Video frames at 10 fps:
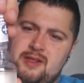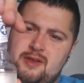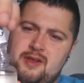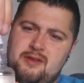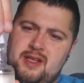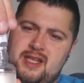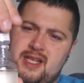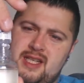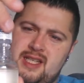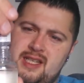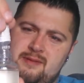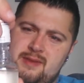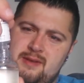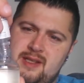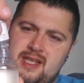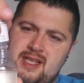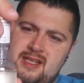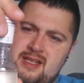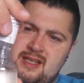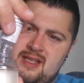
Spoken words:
sure all your nicotine comes out of there.